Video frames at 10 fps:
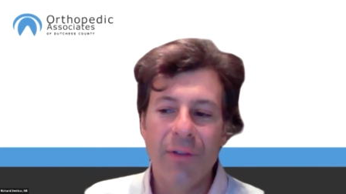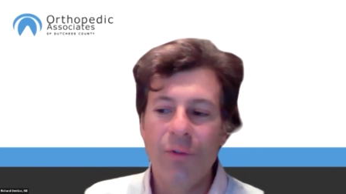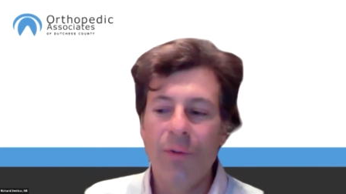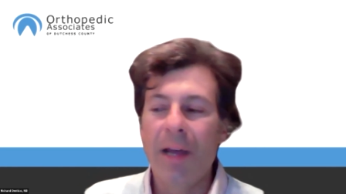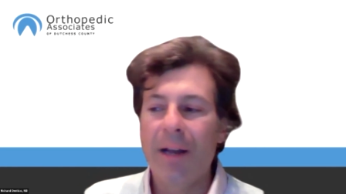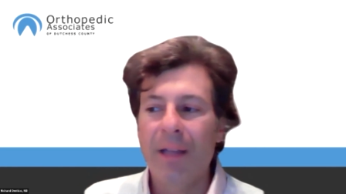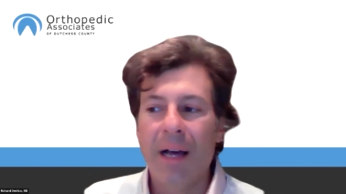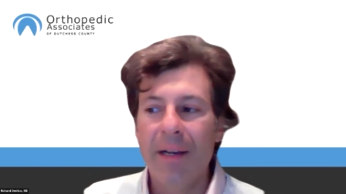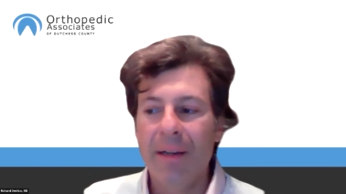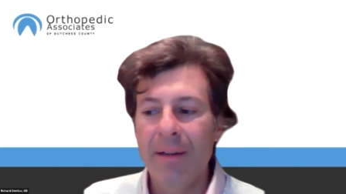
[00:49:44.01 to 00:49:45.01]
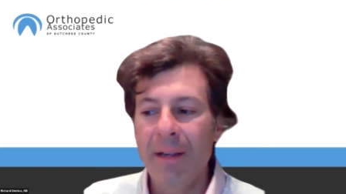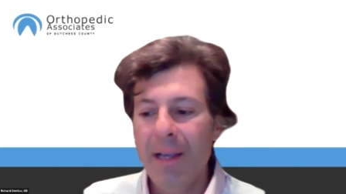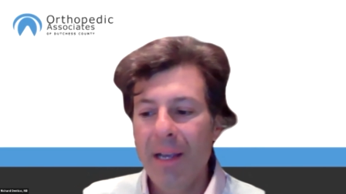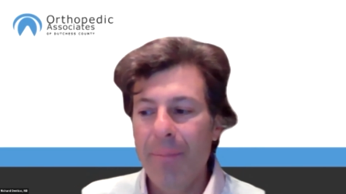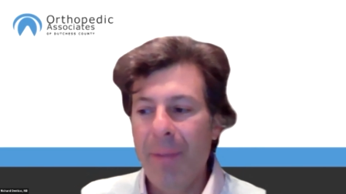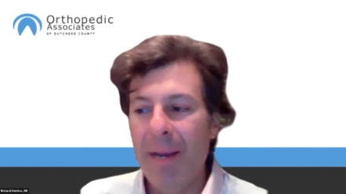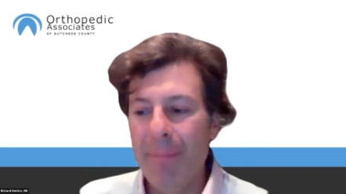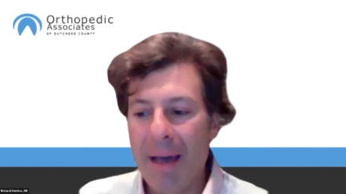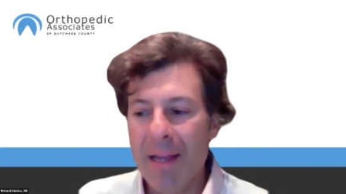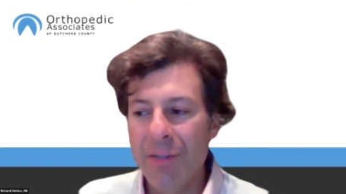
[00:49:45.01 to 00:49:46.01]
I do that a lot in
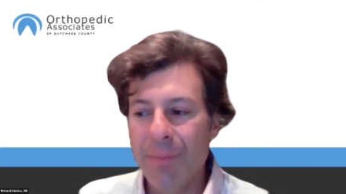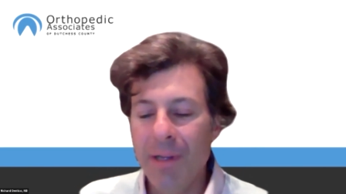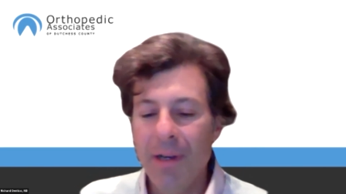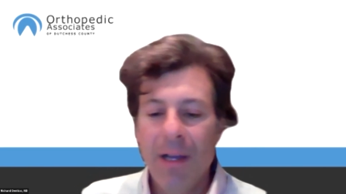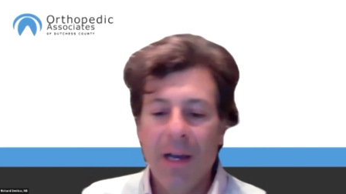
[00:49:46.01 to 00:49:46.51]
pain management.